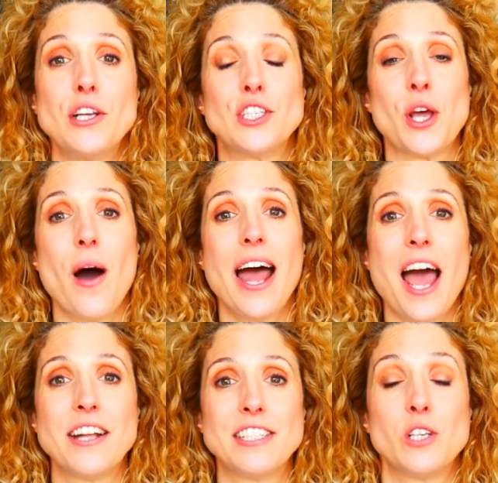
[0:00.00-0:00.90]
So I
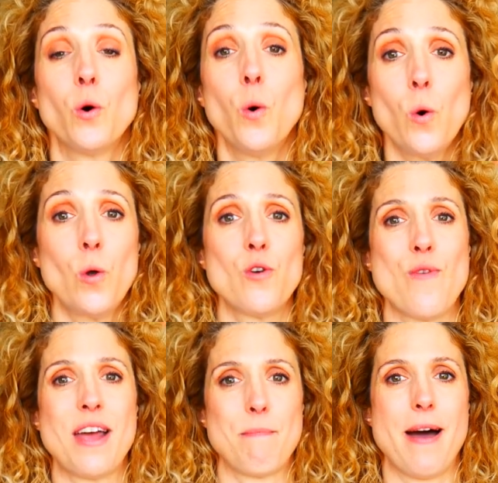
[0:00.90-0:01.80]
hunted all
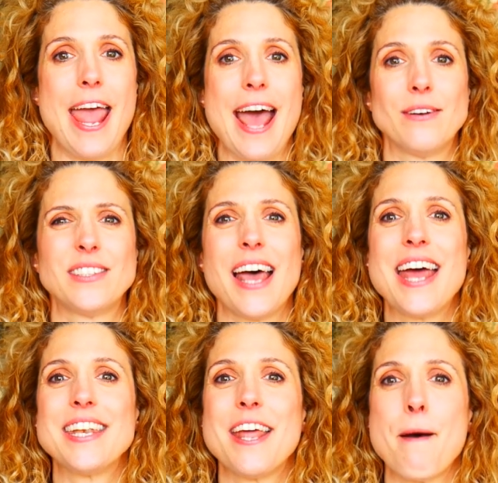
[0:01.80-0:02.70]
around my house
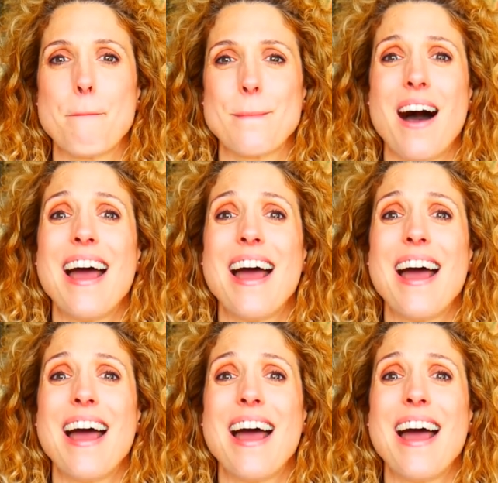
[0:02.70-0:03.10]
and I